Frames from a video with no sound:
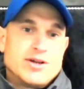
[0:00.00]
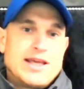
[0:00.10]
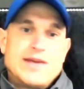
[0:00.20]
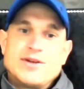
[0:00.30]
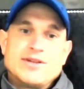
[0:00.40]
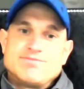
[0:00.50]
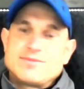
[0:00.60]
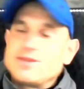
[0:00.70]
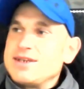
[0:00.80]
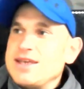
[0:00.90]
even
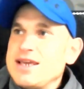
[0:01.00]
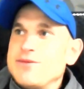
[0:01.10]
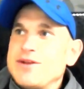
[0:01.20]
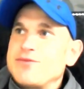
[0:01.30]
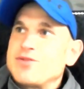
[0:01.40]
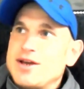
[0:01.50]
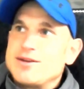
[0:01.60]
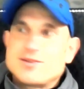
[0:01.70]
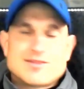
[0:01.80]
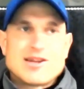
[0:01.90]
if
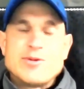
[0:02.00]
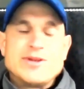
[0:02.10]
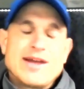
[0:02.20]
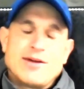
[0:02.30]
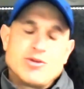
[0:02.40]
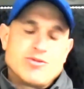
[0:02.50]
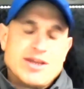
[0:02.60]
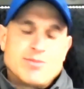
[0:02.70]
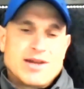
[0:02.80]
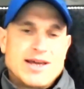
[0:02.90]
the slowing down the
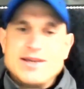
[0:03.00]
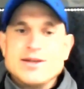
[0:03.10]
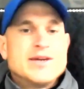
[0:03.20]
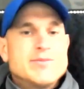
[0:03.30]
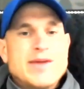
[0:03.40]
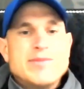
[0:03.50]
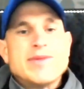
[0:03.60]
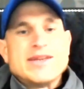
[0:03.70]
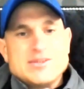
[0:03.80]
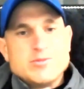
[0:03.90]
replay
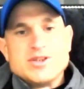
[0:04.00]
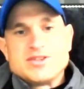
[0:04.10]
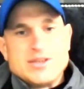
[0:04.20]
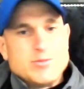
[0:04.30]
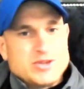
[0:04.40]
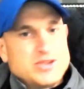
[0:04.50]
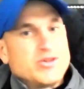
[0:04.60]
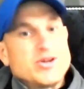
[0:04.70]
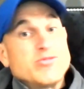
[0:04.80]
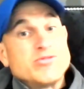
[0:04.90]
maybe makes it worse than it was,
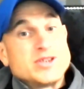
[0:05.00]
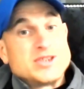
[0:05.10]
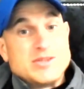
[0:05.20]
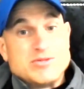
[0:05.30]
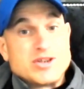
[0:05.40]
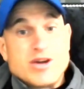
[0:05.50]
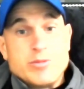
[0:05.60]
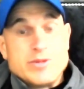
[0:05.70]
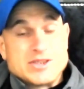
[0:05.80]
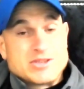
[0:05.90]
you've got no excuse to
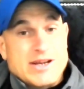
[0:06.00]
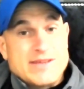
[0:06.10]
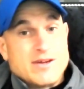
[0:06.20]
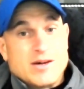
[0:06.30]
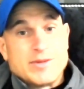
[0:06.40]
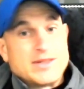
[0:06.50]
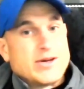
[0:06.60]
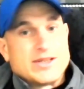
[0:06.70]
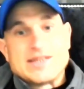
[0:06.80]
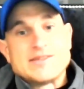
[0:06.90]
go in with a straight arm.
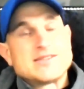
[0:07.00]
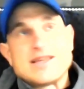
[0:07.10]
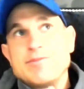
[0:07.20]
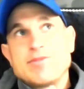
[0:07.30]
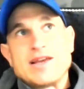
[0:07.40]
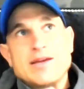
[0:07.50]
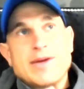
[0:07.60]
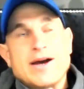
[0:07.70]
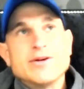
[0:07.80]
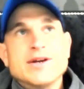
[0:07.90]
I said the same thing
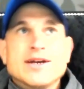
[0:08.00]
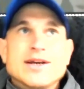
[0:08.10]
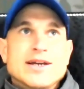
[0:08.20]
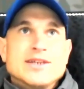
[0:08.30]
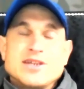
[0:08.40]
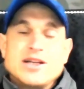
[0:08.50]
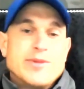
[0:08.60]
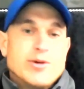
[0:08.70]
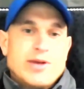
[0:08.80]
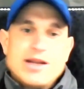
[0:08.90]
about
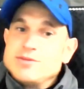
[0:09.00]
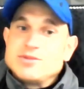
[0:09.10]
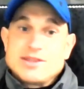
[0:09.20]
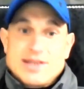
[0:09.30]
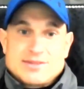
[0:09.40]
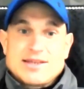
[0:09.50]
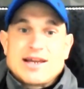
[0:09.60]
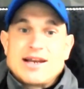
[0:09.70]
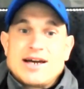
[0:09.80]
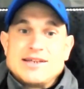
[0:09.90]
Sonny Bill Williams in that
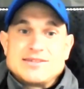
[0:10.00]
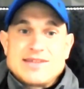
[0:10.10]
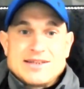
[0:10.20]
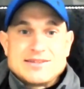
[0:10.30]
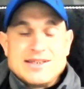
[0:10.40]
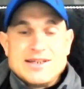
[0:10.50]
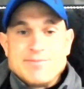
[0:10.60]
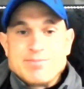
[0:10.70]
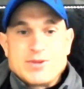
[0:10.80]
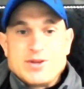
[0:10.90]
second lines test
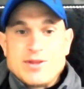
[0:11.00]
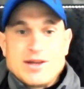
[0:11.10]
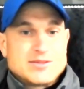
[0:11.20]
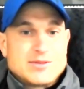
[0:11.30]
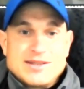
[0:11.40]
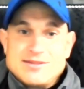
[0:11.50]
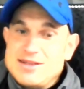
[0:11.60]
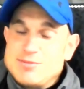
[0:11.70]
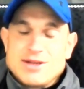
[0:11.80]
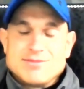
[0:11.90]
in
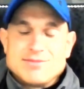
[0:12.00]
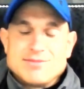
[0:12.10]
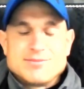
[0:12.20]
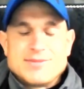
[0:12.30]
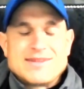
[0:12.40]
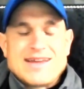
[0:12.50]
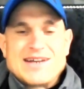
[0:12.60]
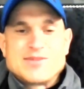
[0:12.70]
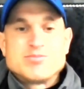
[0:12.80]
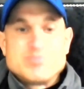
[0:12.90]
2019. My dad,